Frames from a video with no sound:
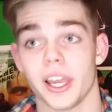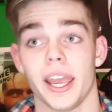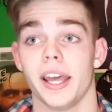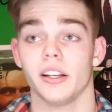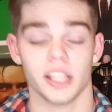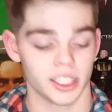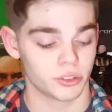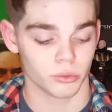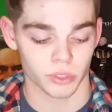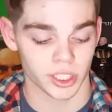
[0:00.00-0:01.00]
and
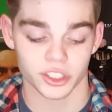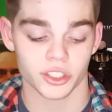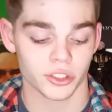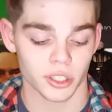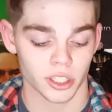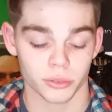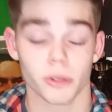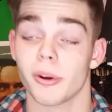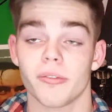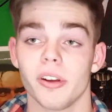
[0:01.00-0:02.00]
it's
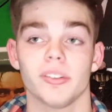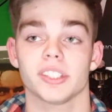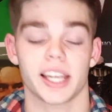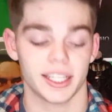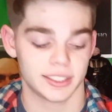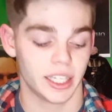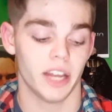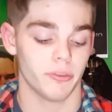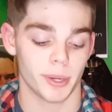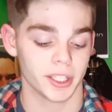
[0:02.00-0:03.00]
one of my favorites. I can't say
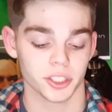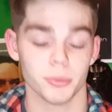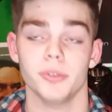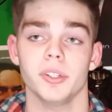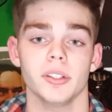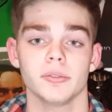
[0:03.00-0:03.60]
enough about this movie.